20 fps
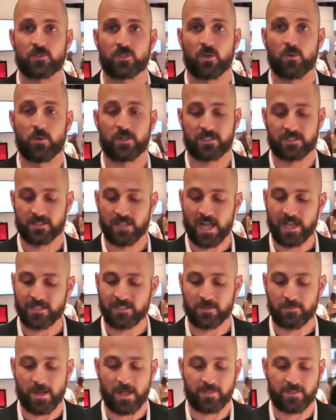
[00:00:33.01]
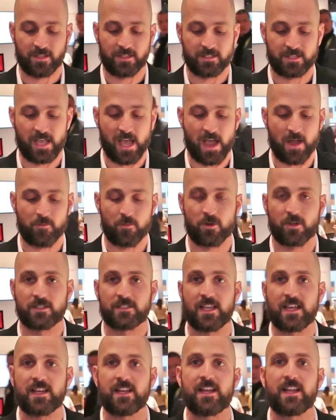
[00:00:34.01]
So what's nice about this camera is
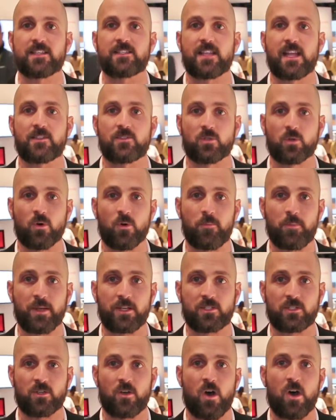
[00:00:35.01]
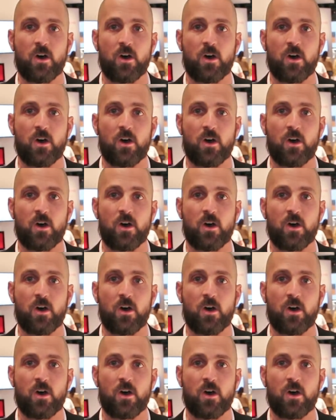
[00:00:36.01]
that it has that dual pixel